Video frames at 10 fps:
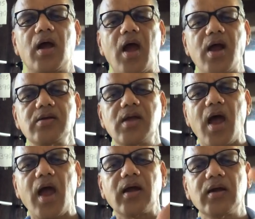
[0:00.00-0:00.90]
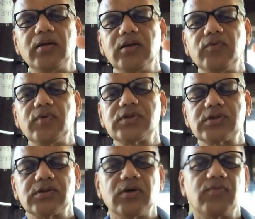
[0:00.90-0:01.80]
and the angle in which
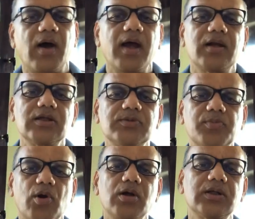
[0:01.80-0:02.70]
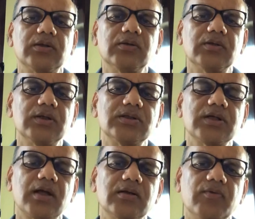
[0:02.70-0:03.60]
the wire is brought in
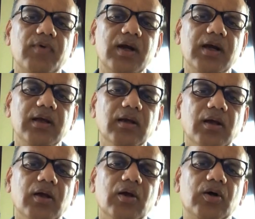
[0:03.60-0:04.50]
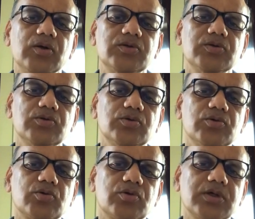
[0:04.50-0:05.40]
inside the welding also to
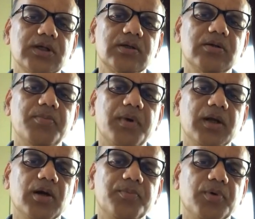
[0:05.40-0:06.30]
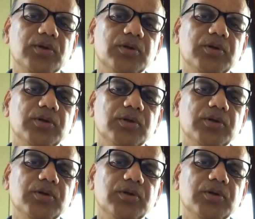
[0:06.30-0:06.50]
rotate depending upon the